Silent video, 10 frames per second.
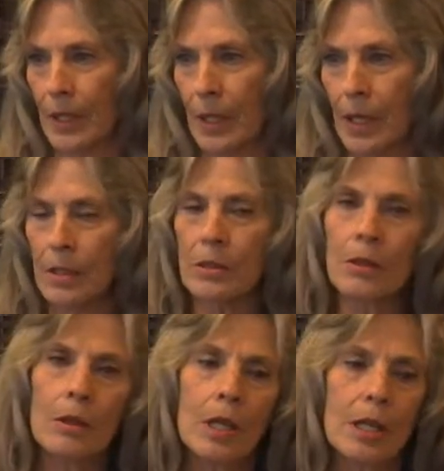Okay,
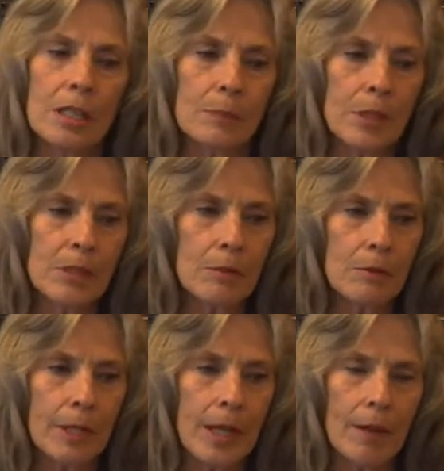so especially when
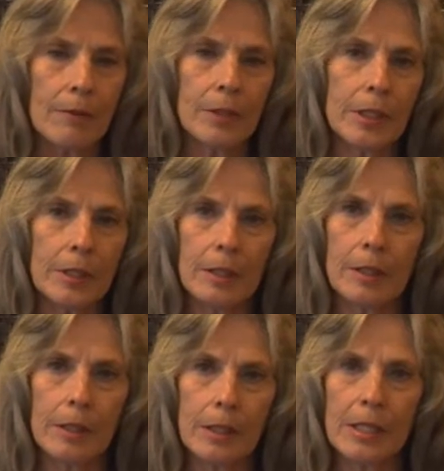we have really
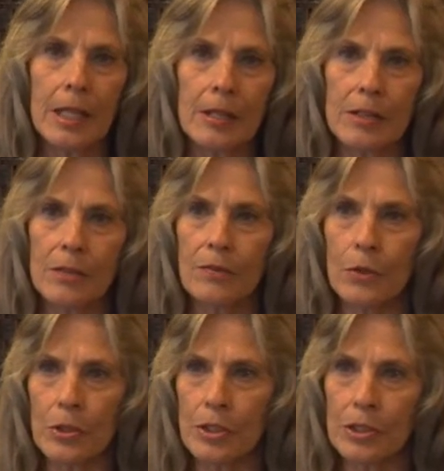intense
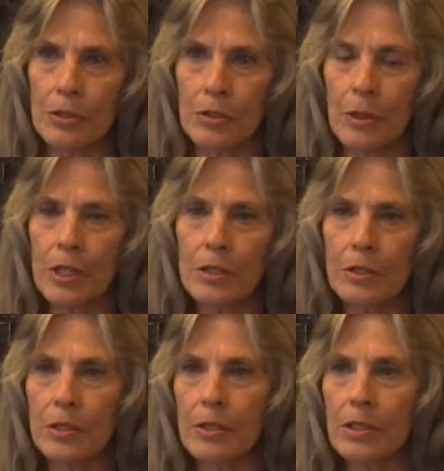divorce
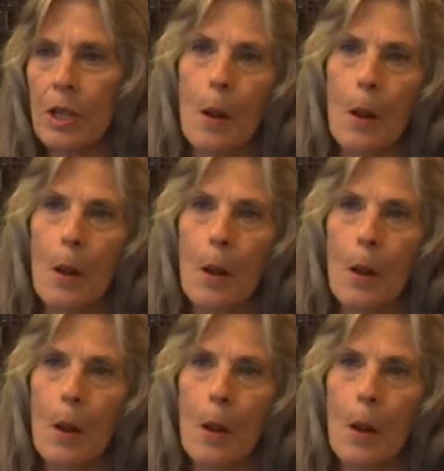situations,